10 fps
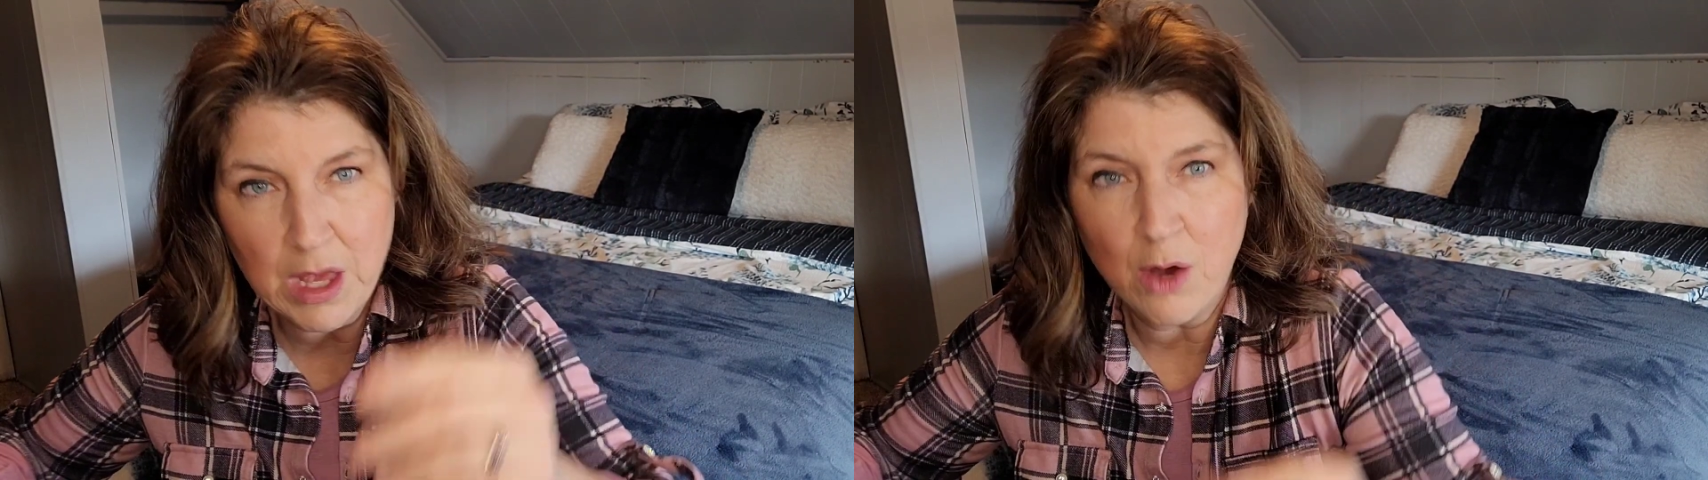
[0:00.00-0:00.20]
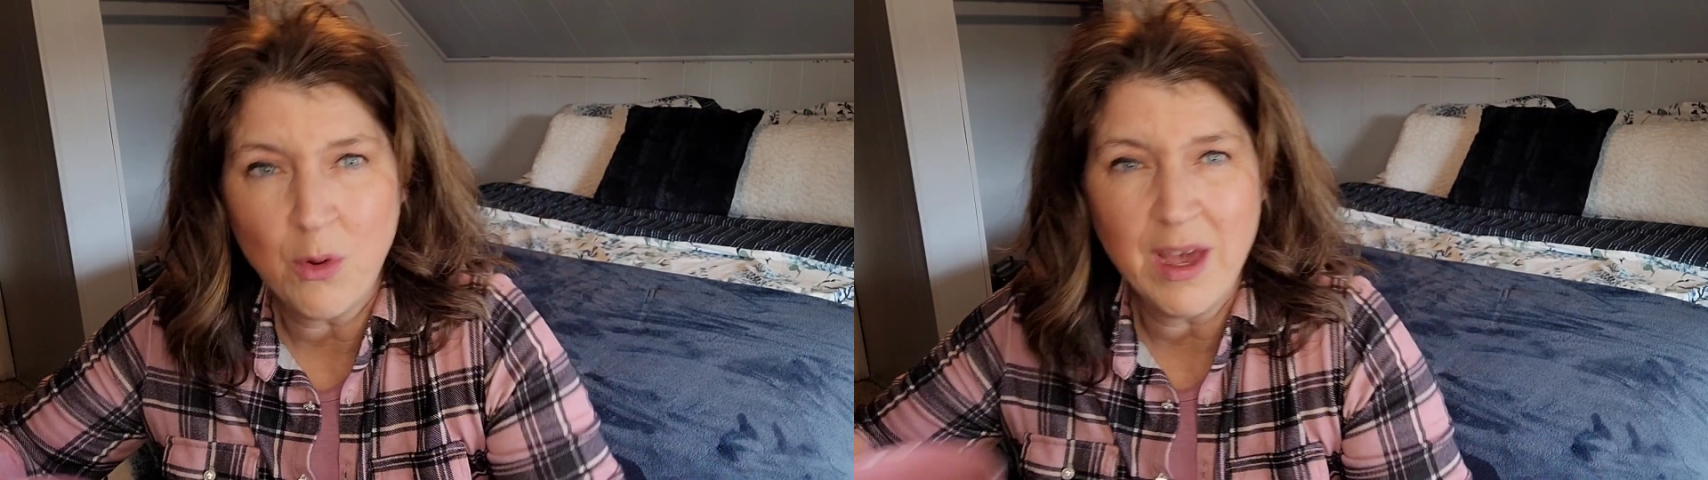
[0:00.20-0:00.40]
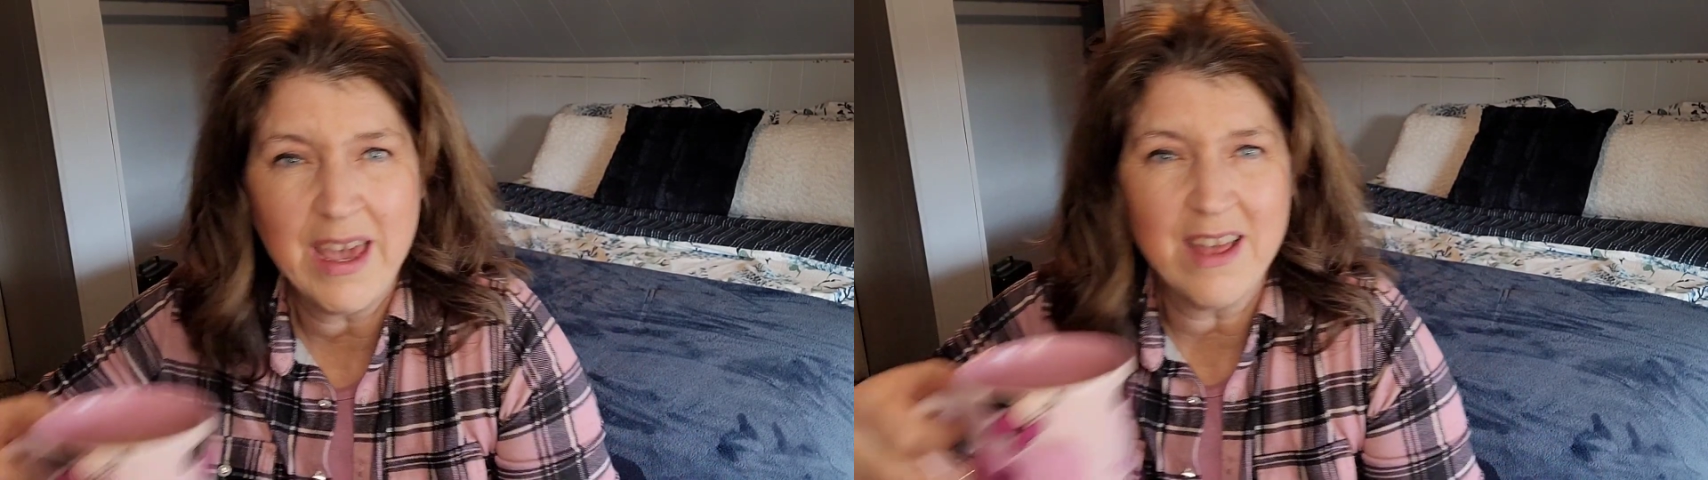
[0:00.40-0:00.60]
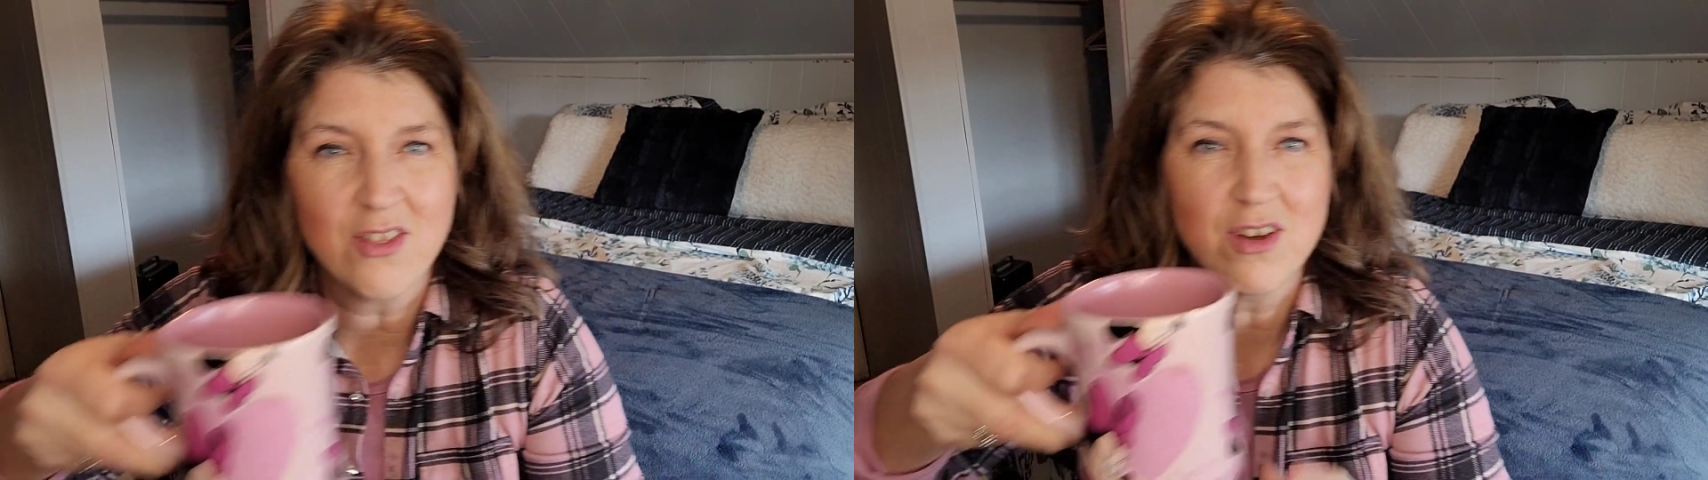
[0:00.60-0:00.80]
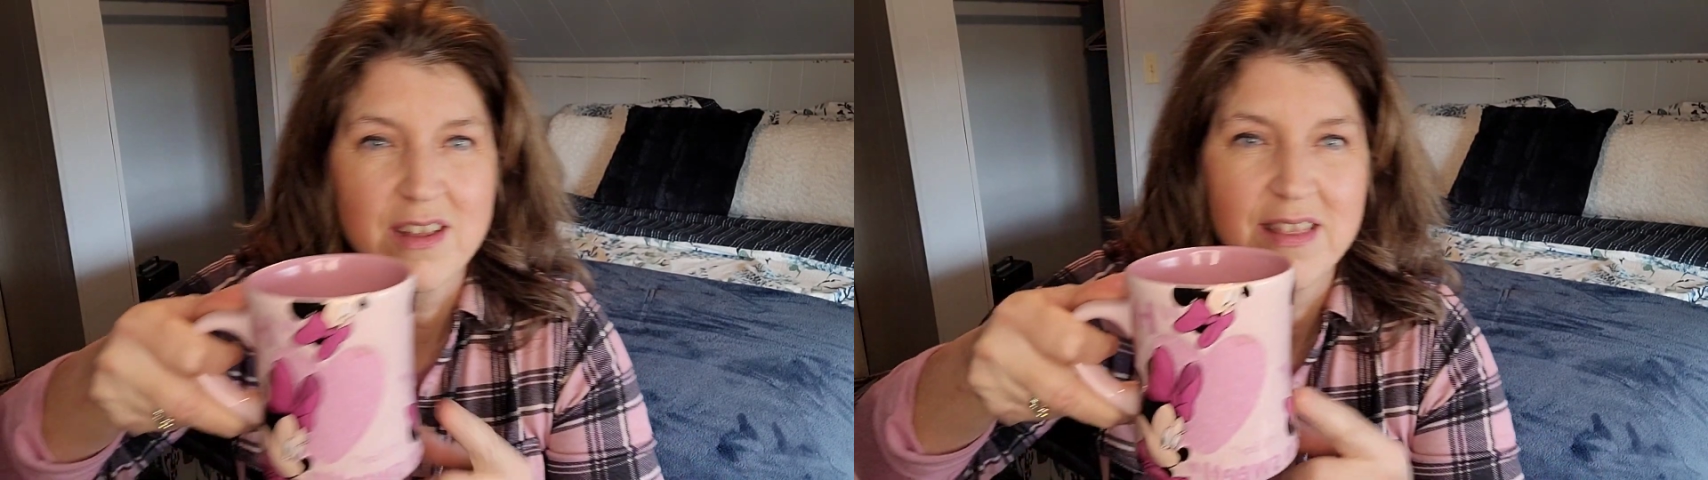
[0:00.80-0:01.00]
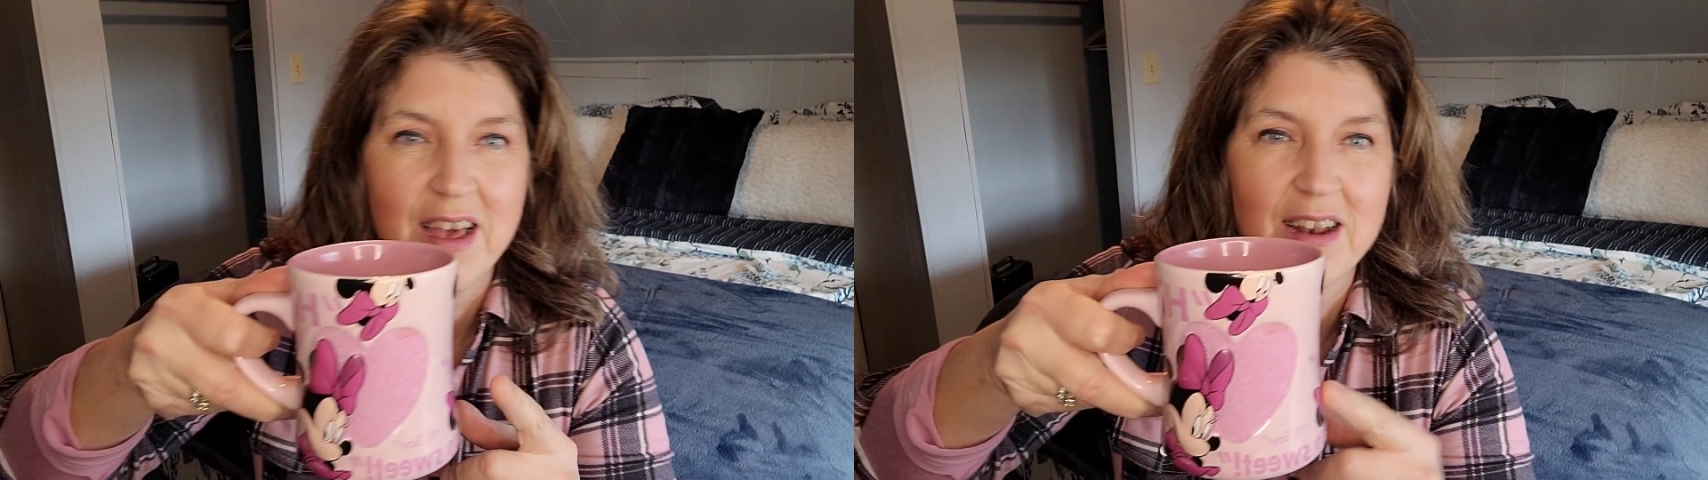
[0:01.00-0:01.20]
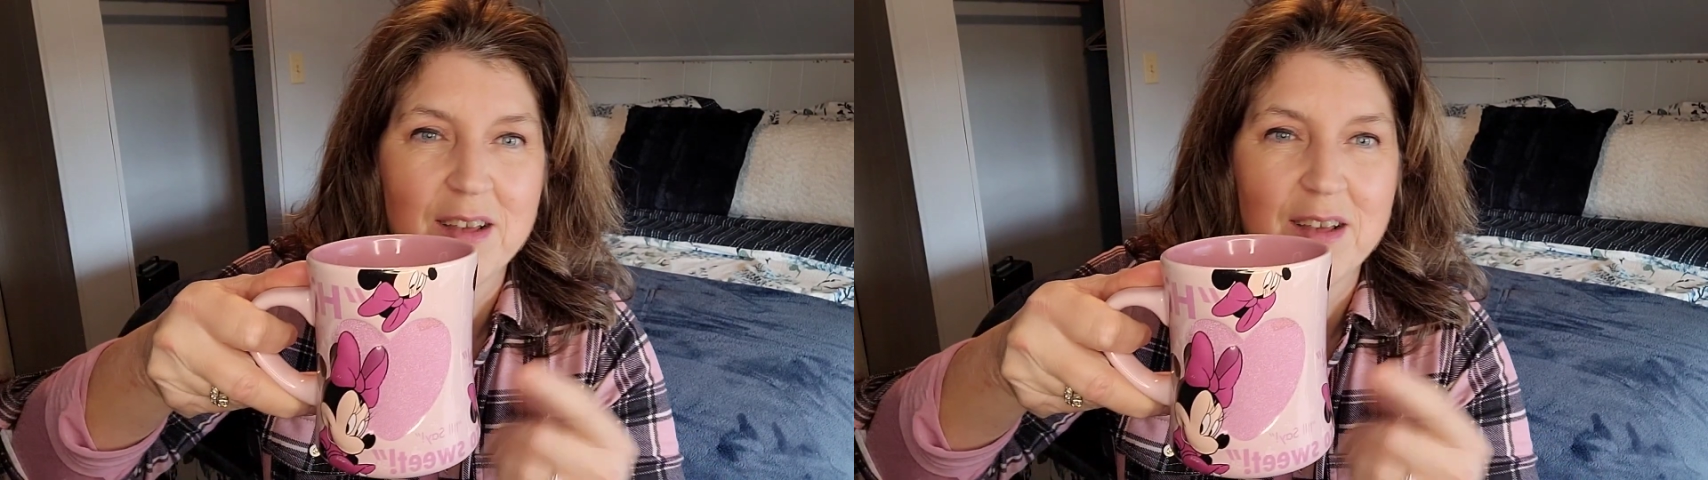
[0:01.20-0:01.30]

Oh, hey, look at that.